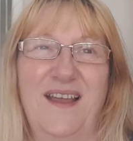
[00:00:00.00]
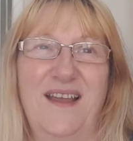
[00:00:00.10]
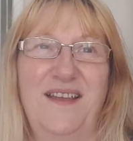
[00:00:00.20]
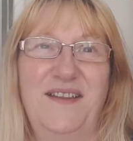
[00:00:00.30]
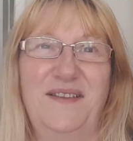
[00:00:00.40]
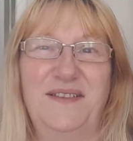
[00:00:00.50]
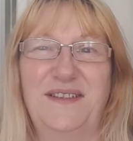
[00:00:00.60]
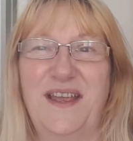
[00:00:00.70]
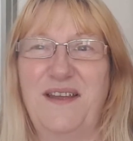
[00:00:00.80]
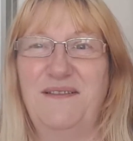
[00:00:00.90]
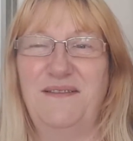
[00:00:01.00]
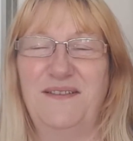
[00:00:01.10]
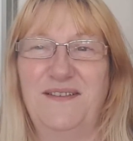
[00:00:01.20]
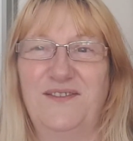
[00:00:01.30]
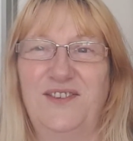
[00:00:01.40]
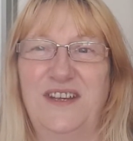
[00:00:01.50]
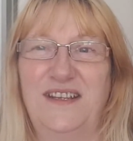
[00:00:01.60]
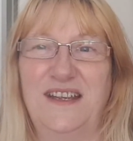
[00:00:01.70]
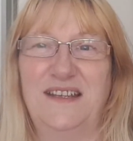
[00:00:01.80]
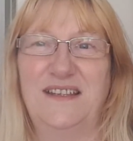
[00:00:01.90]
and so she
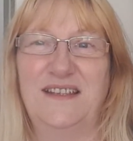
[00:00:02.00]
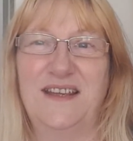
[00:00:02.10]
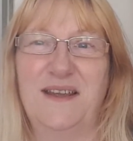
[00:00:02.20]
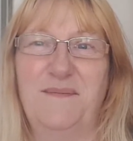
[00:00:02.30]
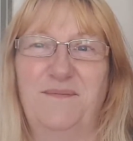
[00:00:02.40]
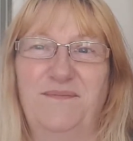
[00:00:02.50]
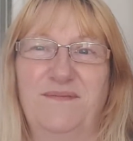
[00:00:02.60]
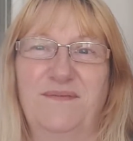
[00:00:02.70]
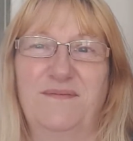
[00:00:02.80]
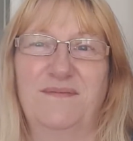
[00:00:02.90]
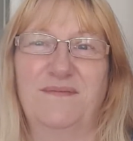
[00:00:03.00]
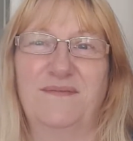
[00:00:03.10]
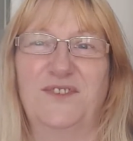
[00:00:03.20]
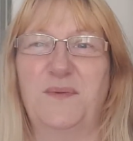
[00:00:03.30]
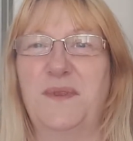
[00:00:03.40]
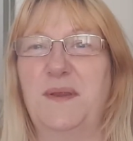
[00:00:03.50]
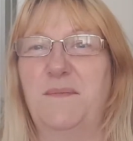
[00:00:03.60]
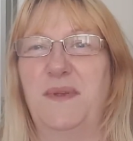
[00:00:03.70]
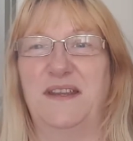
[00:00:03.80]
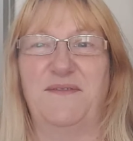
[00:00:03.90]
did um, something a
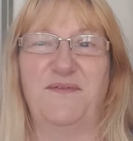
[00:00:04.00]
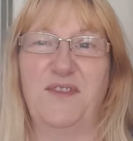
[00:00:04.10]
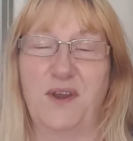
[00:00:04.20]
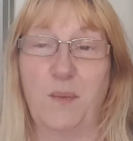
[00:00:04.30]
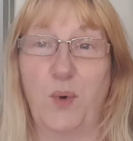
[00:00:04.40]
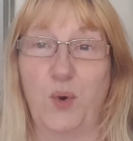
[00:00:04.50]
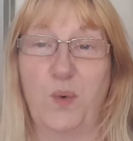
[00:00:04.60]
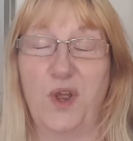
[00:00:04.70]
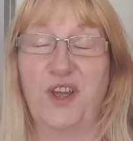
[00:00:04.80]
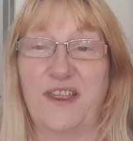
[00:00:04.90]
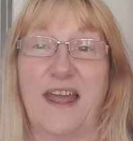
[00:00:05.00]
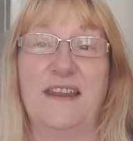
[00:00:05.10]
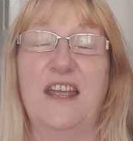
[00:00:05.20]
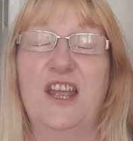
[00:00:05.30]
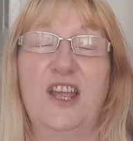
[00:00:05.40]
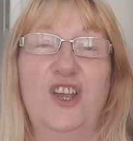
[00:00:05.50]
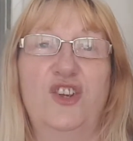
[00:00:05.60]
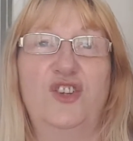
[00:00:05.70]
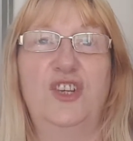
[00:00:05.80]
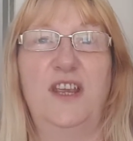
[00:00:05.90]
bit different than a book work then.
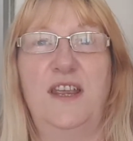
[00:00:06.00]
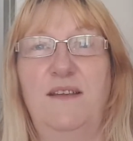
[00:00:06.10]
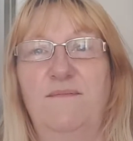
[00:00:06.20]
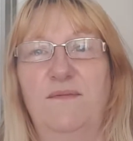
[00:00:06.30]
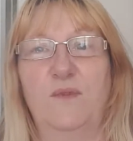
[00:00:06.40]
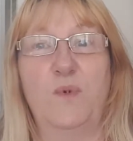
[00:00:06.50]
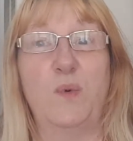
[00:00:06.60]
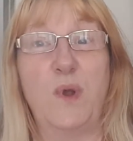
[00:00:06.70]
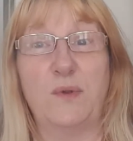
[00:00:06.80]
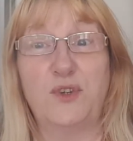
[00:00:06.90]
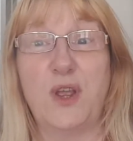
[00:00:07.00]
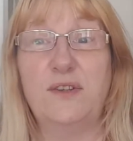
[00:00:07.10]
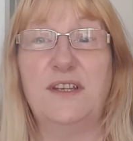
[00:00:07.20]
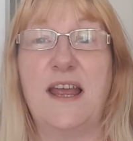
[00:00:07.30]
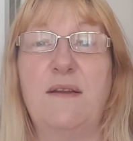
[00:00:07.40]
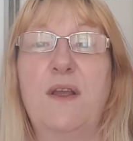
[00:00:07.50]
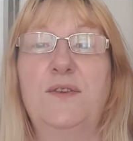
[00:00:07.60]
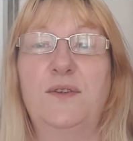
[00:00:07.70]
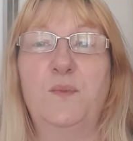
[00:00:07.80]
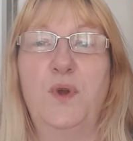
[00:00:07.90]
She, well, I was going to
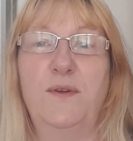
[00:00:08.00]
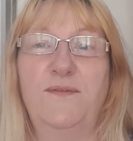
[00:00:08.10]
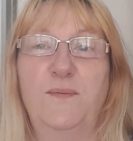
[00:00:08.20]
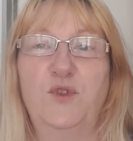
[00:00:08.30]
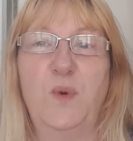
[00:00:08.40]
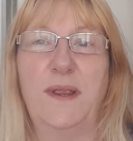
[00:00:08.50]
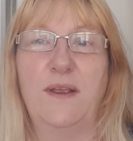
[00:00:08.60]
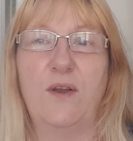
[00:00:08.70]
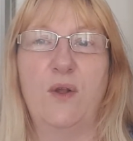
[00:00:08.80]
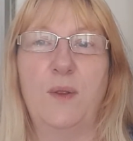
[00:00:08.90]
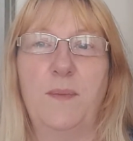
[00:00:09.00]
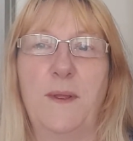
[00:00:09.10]
download some work from Twinkl,